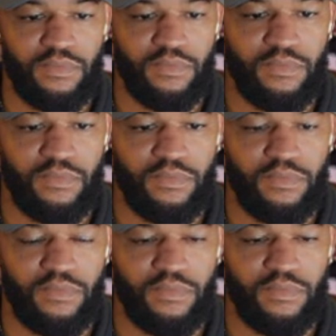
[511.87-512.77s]

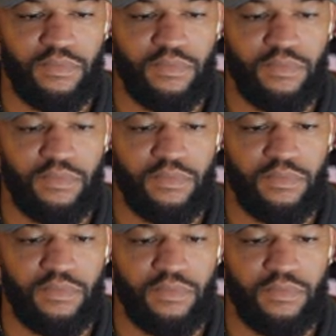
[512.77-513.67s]

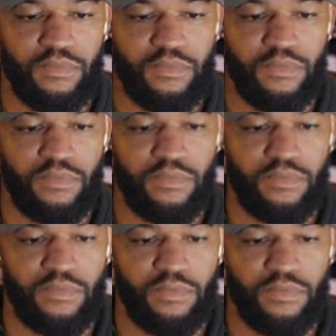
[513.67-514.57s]

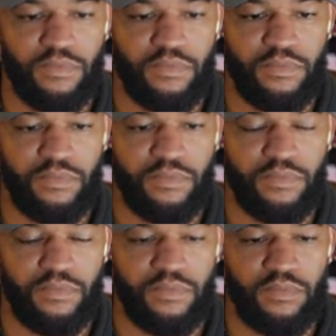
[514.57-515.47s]

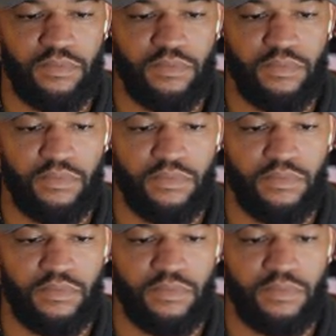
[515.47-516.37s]

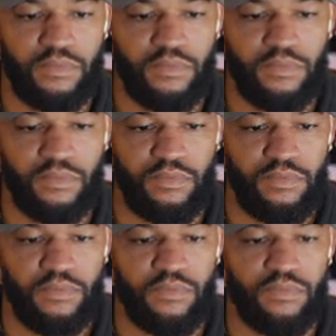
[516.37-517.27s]

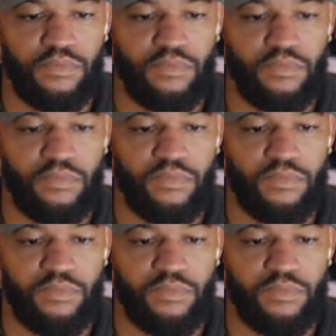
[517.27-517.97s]
No words are spoken by the person on screen.